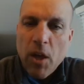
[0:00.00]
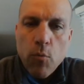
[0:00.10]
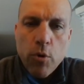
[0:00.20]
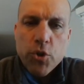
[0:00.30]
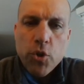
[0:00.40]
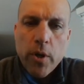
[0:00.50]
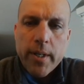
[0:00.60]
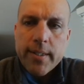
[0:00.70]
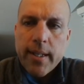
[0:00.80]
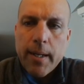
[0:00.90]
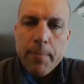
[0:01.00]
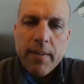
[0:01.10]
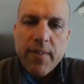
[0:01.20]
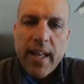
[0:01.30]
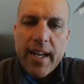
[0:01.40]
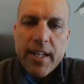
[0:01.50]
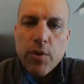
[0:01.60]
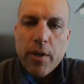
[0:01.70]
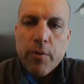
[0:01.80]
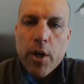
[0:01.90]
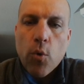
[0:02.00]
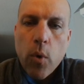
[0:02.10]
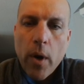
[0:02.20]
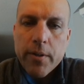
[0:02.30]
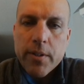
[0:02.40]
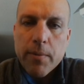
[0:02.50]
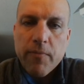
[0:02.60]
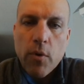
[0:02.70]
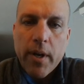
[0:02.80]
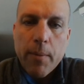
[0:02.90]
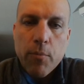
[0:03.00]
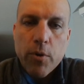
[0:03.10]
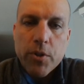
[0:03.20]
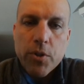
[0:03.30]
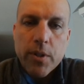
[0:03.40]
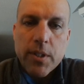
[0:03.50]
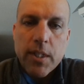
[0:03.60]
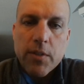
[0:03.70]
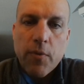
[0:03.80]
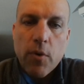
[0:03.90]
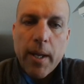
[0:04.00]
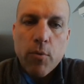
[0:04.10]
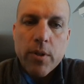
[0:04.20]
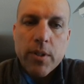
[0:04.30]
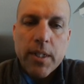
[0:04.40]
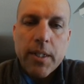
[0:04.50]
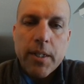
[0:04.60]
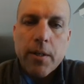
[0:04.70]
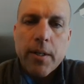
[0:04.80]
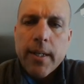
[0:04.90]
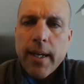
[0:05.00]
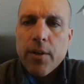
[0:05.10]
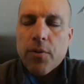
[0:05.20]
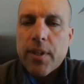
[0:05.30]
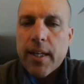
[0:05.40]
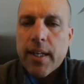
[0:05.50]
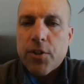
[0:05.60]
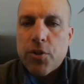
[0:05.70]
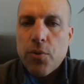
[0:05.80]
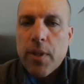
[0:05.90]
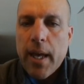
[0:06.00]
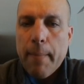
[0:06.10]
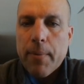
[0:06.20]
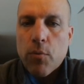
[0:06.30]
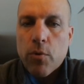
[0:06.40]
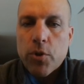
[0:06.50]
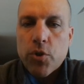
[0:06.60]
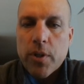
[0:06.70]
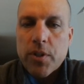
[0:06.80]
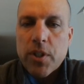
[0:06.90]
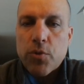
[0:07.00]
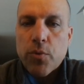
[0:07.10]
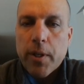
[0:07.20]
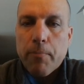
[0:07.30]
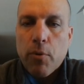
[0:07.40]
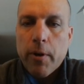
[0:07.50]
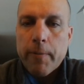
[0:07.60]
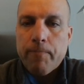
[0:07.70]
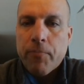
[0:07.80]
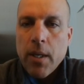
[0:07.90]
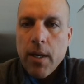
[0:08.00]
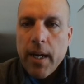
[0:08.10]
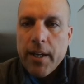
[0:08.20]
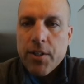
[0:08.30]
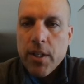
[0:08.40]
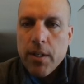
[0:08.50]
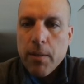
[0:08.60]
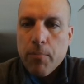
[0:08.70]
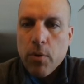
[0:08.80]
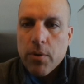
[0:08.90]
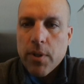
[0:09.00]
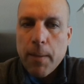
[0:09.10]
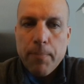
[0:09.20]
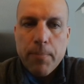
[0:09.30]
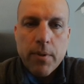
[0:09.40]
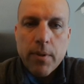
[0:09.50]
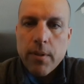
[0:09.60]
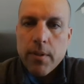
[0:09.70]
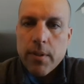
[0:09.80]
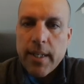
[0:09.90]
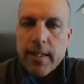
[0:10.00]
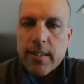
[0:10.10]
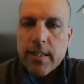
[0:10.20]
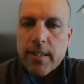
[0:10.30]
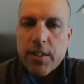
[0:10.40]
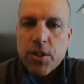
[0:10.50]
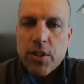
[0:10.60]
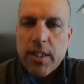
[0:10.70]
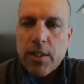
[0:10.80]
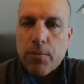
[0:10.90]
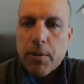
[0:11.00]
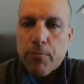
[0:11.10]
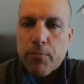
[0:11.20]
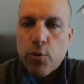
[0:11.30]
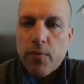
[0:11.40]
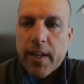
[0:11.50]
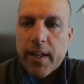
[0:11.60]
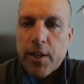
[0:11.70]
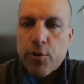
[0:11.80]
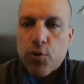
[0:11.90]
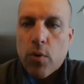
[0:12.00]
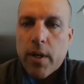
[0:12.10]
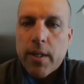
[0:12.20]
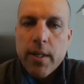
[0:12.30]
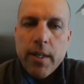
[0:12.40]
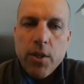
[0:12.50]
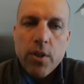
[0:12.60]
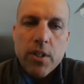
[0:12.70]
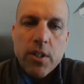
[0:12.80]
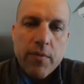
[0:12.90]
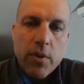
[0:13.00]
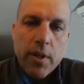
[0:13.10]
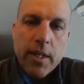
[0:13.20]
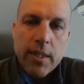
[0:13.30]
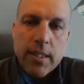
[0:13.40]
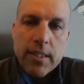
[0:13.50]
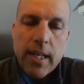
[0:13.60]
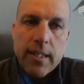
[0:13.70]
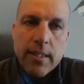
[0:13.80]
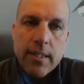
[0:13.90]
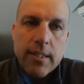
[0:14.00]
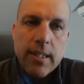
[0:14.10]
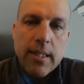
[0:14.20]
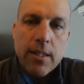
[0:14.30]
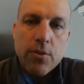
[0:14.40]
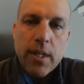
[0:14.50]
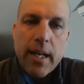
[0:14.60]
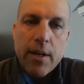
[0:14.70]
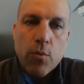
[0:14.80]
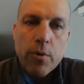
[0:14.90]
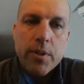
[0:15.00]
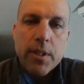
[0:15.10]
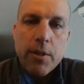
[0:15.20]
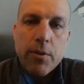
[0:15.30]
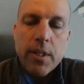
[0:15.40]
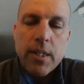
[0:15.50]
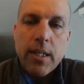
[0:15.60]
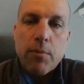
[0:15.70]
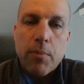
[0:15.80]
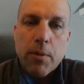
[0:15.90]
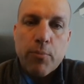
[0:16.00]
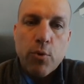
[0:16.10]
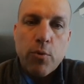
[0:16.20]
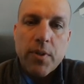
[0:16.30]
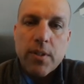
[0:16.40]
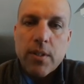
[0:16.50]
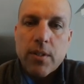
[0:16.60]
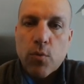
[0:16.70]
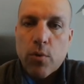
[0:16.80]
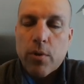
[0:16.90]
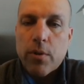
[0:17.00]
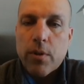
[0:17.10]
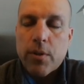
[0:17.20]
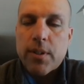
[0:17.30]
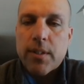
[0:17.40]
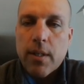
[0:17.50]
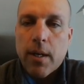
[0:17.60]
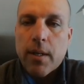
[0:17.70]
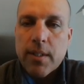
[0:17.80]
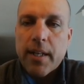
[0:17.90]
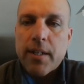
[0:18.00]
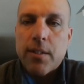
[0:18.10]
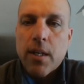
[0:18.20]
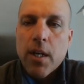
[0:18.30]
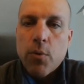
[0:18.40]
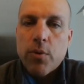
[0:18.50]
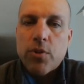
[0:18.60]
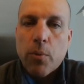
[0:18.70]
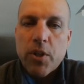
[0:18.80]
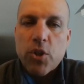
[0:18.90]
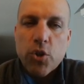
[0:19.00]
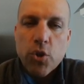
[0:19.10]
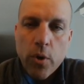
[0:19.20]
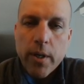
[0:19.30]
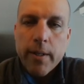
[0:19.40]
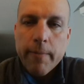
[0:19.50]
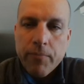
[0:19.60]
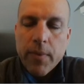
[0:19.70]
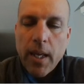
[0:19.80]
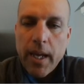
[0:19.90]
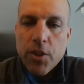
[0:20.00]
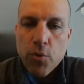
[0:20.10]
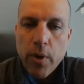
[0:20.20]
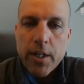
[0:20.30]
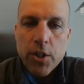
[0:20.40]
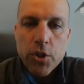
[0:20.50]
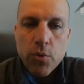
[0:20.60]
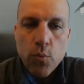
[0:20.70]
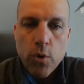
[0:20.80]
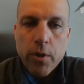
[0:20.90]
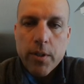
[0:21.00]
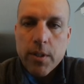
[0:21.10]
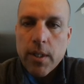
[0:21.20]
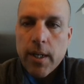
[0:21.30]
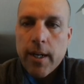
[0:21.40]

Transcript: Word choice, I believe last year I required some vocab words. You can see these vocab words in here. I don't think I'll do that, but word choice is really important. I did bold a couple sentences that just need to be improved. Like here's one. You can just even look at this sentence and see that there's a lot of words in here that need to be improved. This is a sentence with so many short 8th grade-ish words.